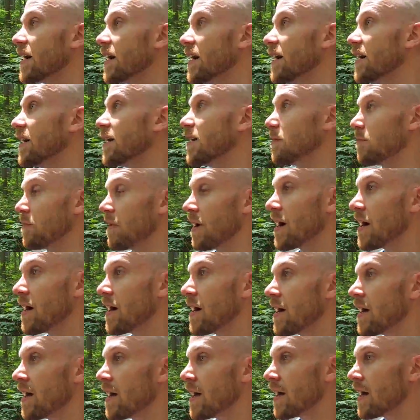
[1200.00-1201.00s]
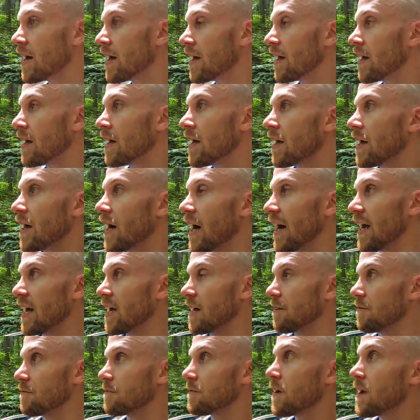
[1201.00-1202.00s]
I
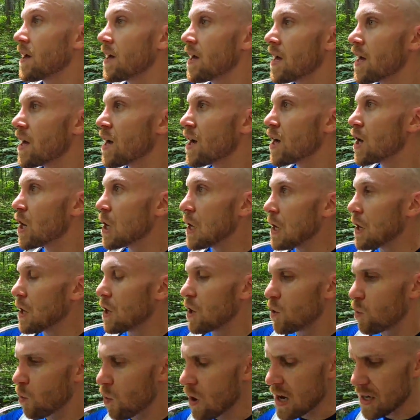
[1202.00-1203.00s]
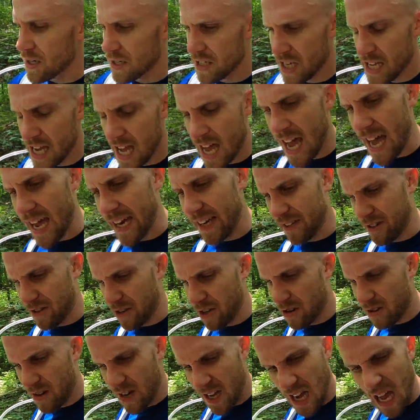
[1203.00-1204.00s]
have walked, I don't
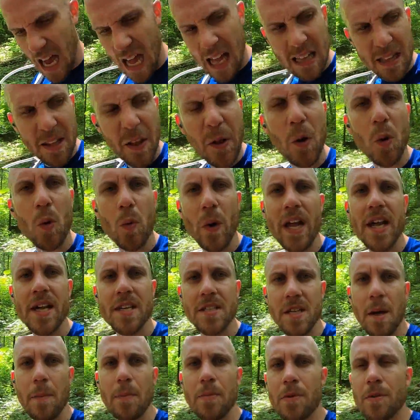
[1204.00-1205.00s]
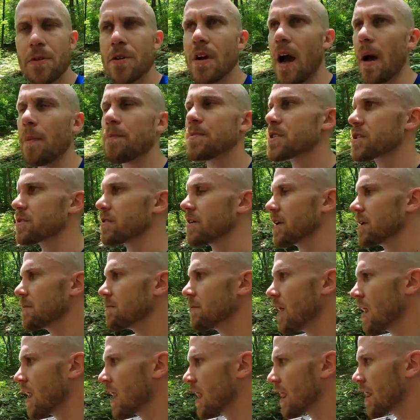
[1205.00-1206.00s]
know, a little ways
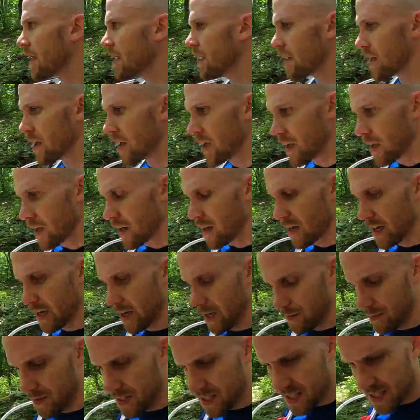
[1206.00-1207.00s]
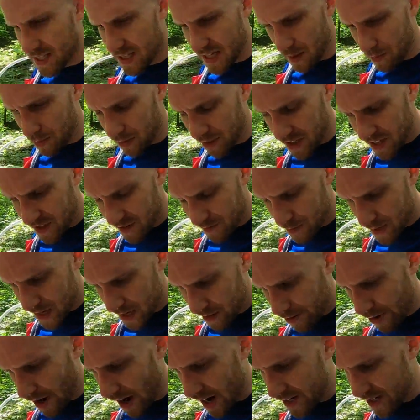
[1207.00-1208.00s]
upstream. This is, I believe,
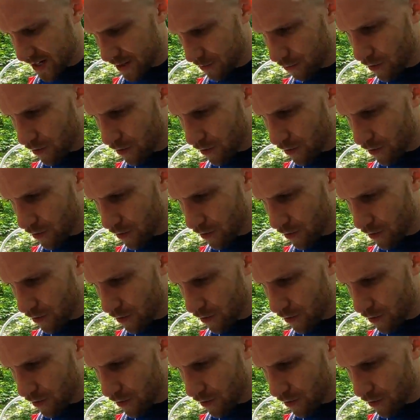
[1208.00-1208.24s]
Big Rocky